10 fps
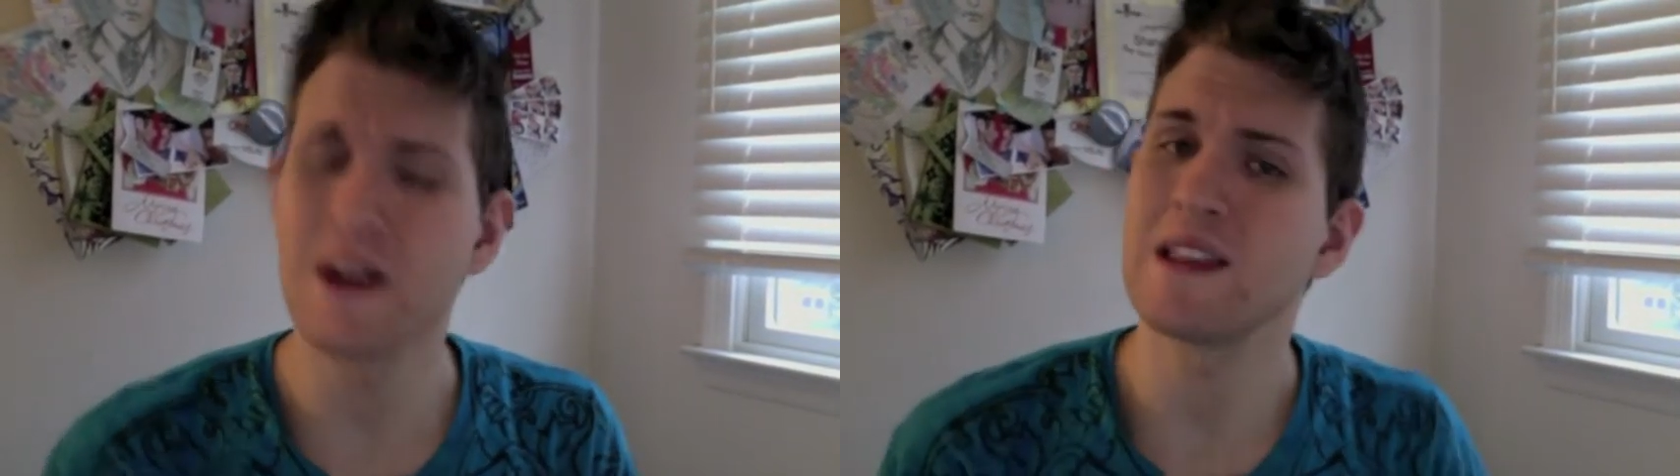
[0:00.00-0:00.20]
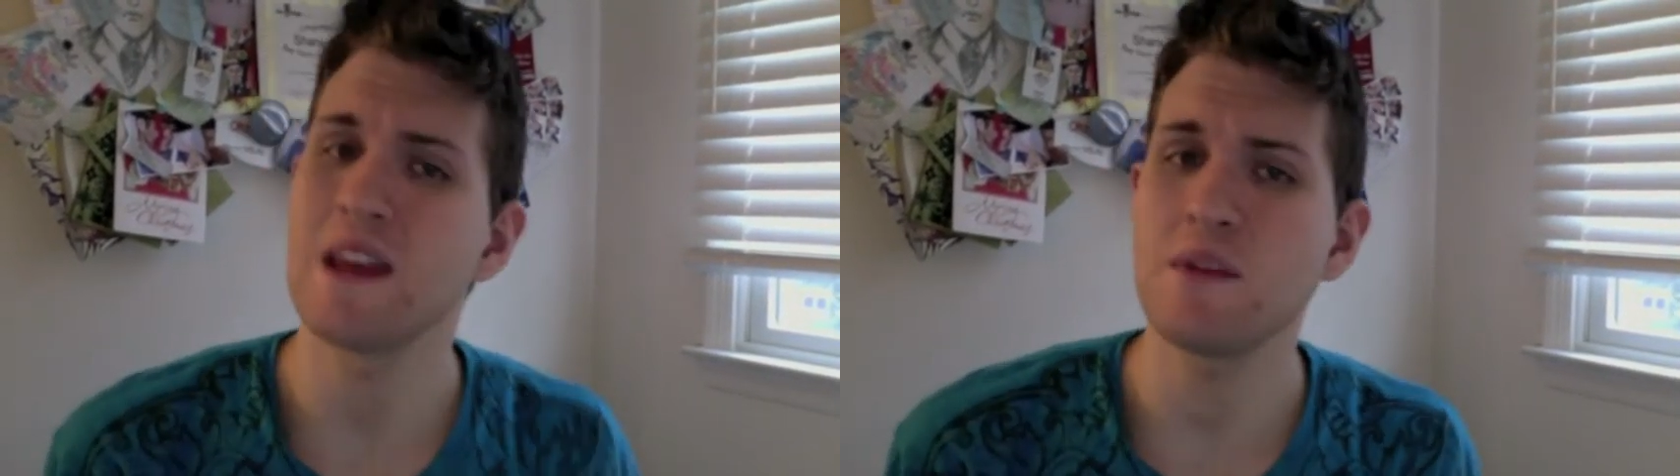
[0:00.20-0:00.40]

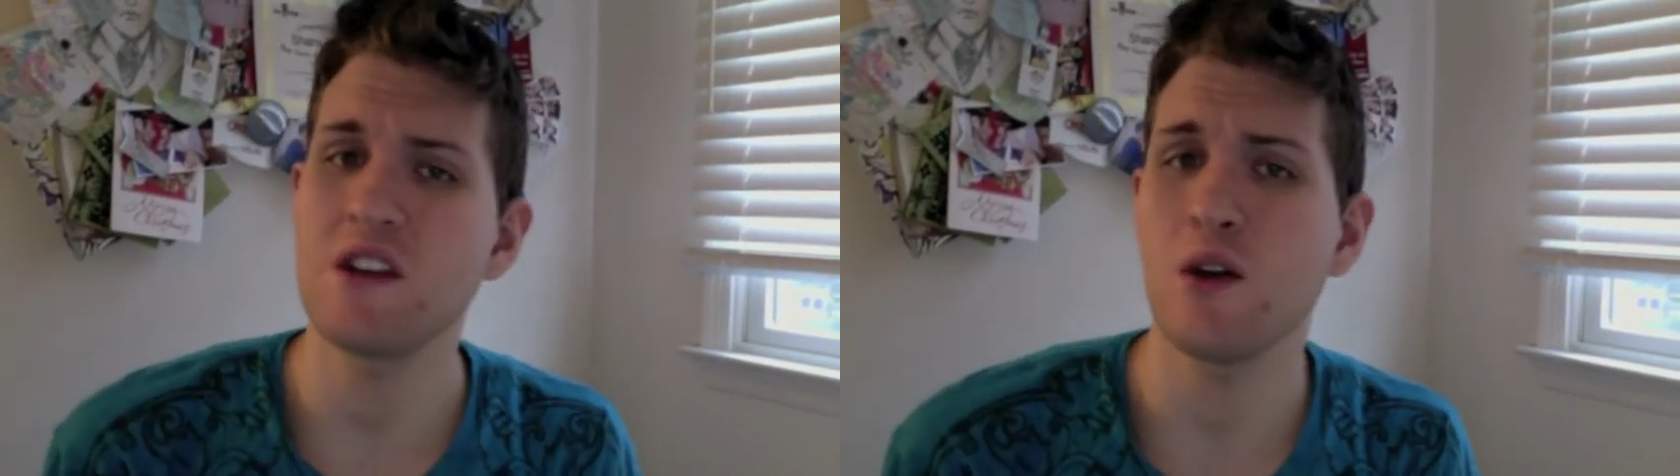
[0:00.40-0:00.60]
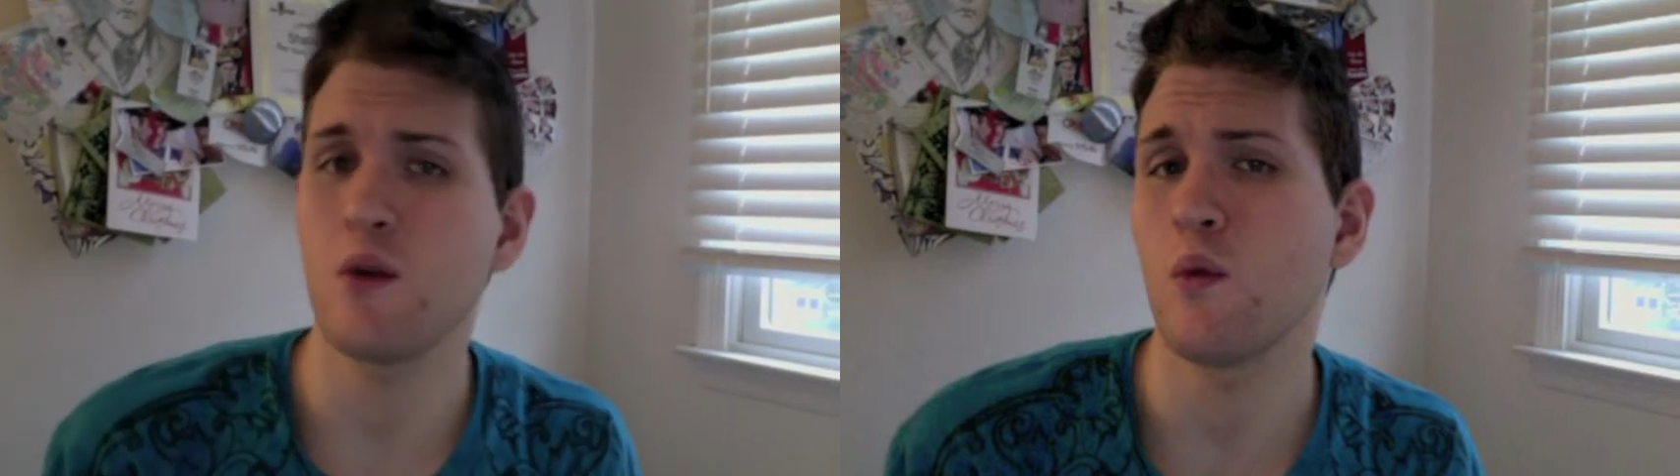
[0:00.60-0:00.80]
let me
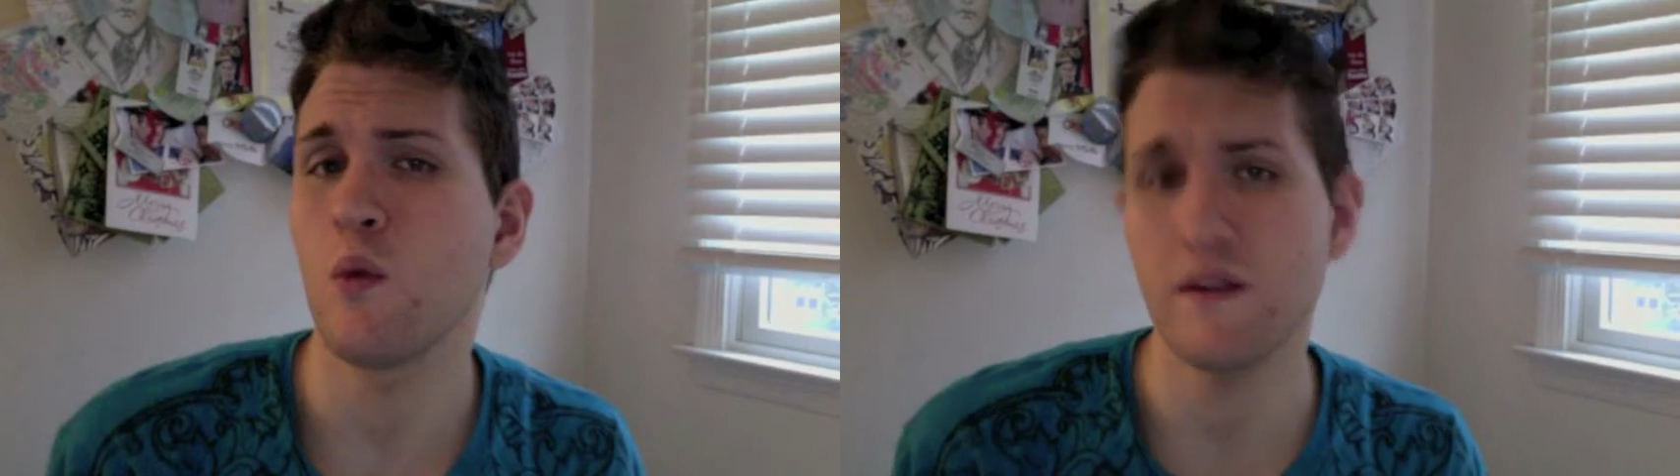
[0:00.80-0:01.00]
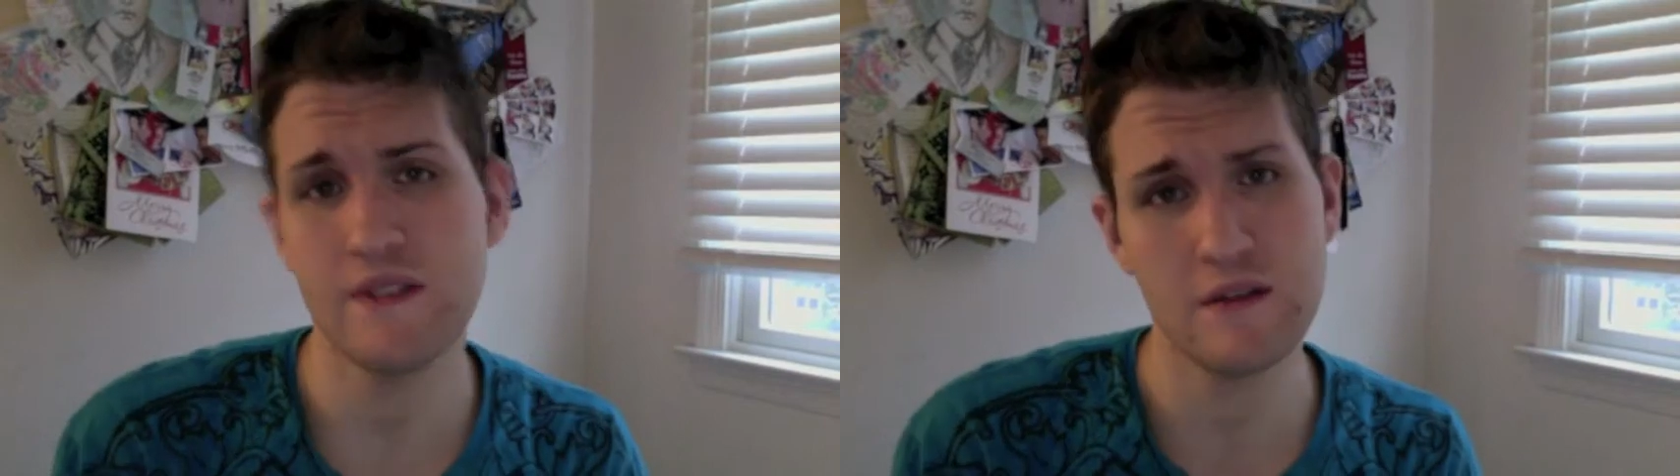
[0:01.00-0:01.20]
know,
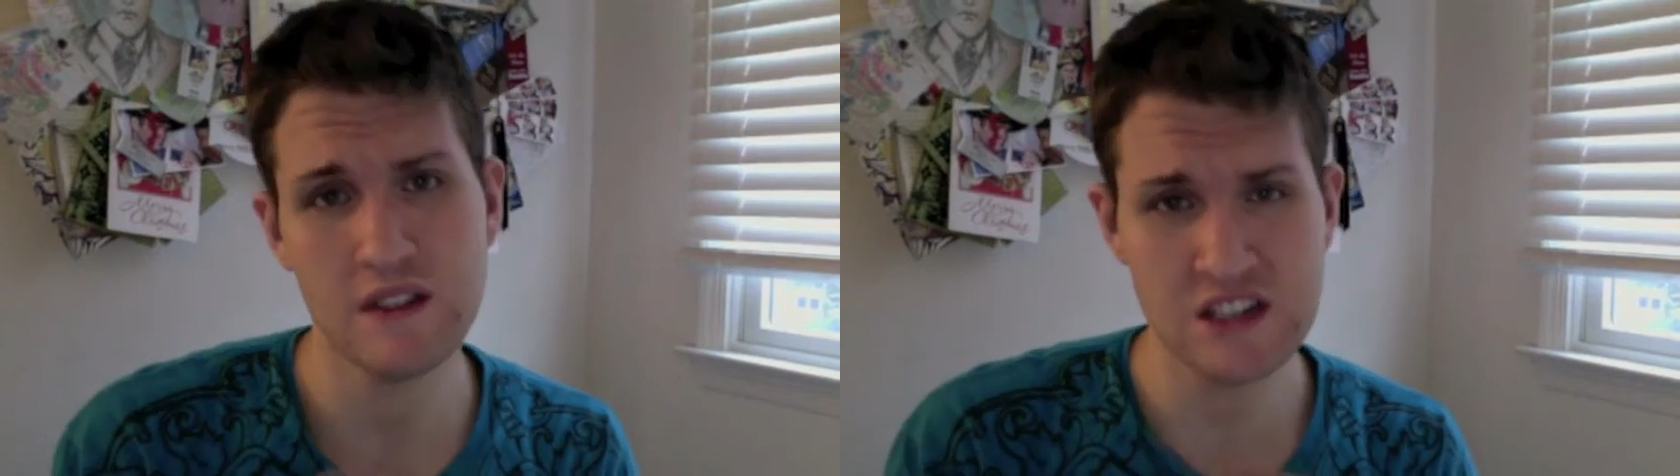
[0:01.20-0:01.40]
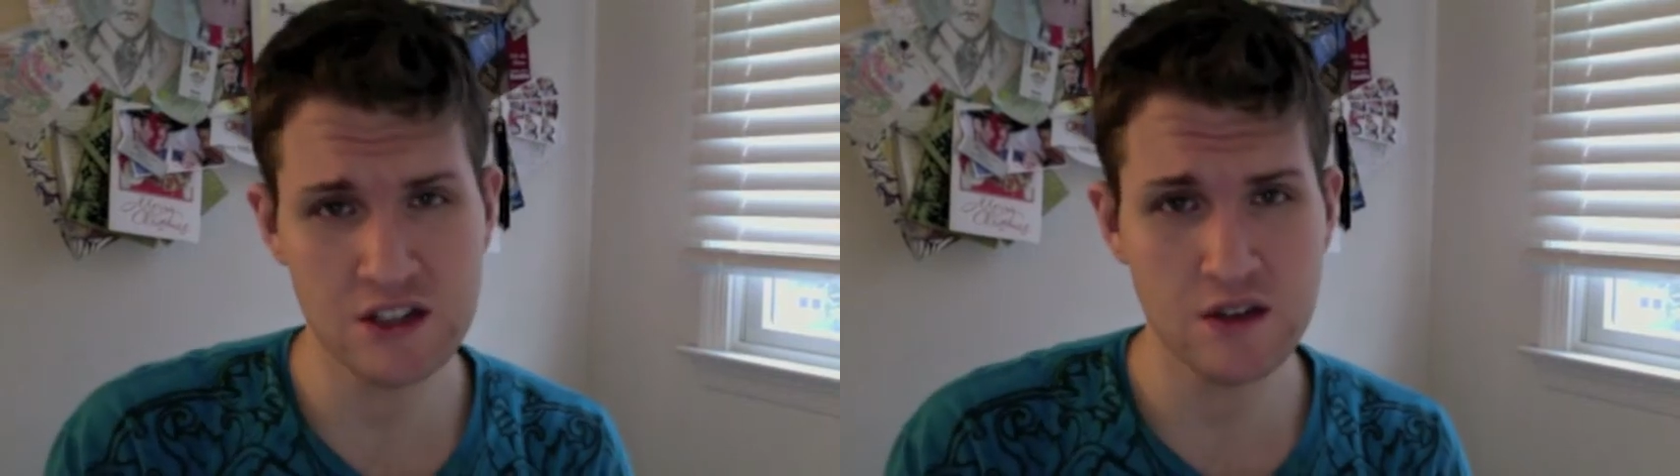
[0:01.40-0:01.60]
what
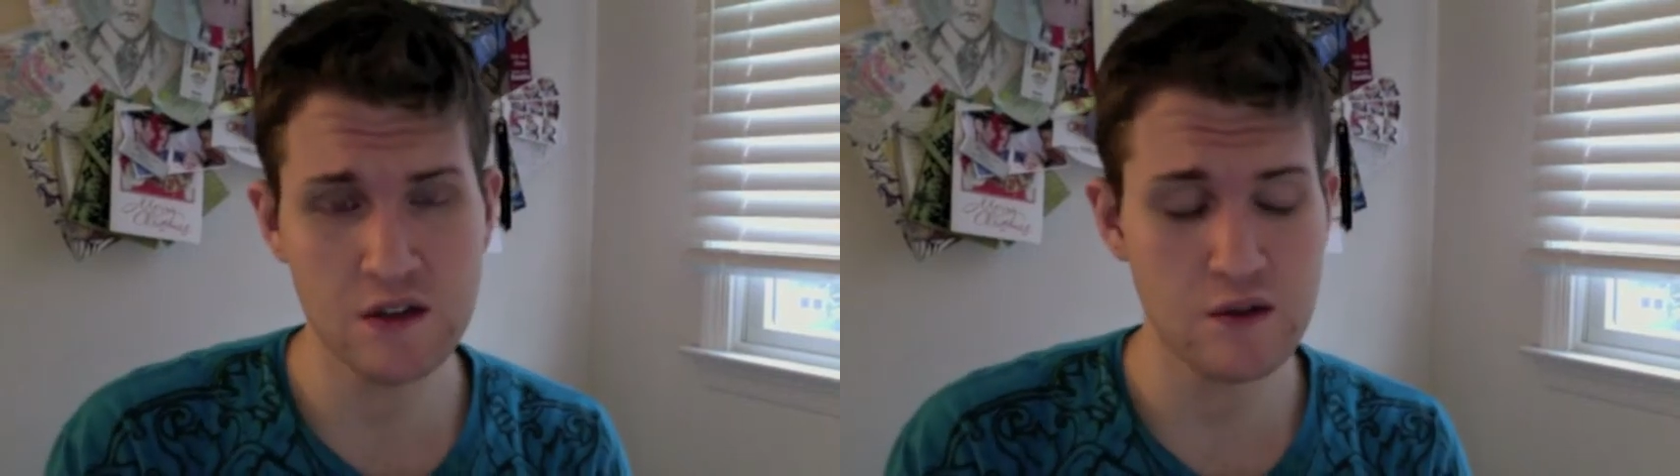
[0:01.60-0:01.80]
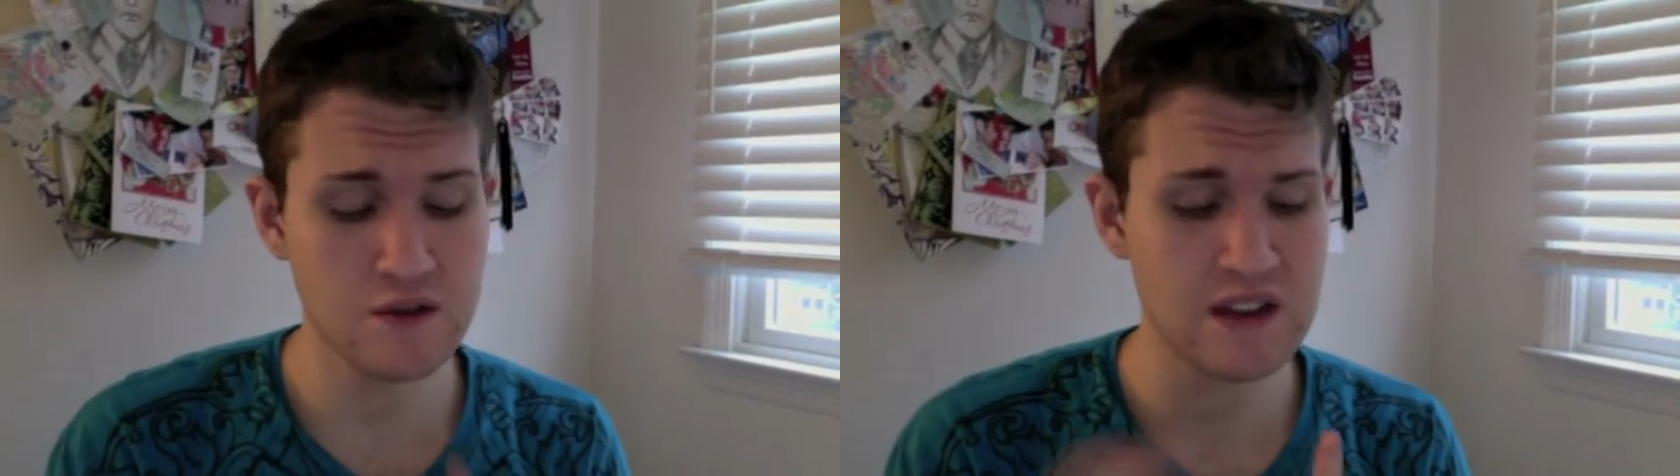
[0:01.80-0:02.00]
foundation do you use